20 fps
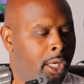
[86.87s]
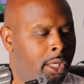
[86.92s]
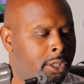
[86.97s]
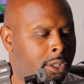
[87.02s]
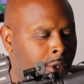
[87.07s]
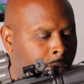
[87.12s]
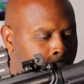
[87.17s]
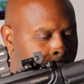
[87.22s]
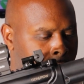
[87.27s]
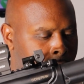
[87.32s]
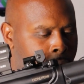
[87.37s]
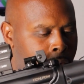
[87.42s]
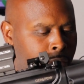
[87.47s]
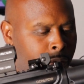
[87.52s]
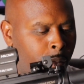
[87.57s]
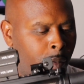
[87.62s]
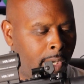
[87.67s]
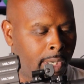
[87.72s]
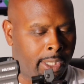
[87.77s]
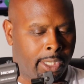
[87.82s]
So this is
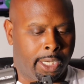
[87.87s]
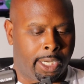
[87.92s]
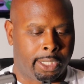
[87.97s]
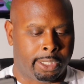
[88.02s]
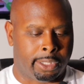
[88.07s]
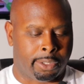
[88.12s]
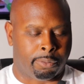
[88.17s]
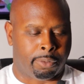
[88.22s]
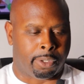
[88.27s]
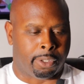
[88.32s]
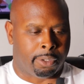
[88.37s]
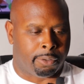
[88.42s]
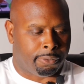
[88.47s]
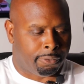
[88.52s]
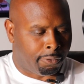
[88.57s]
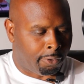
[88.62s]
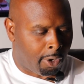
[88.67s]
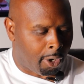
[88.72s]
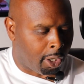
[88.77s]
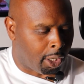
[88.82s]
one gun that would
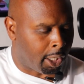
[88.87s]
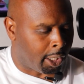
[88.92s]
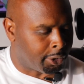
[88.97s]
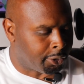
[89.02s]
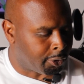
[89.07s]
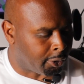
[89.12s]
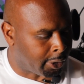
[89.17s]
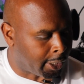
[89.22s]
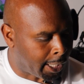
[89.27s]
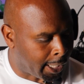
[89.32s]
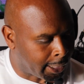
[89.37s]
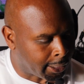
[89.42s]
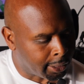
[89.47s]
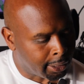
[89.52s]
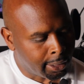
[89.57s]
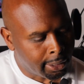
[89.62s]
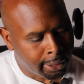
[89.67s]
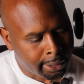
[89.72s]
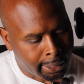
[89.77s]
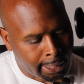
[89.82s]
fall under that
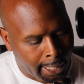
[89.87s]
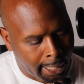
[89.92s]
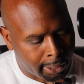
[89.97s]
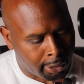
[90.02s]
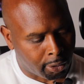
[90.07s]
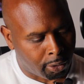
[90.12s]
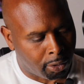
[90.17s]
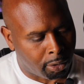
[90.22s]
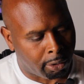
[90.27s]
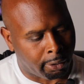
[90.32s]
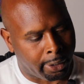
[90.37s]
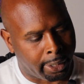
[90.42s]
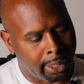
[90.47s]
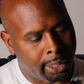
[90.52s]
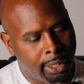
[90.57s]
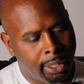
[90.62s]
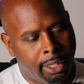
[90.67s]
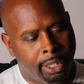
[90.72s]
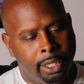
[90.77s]
category.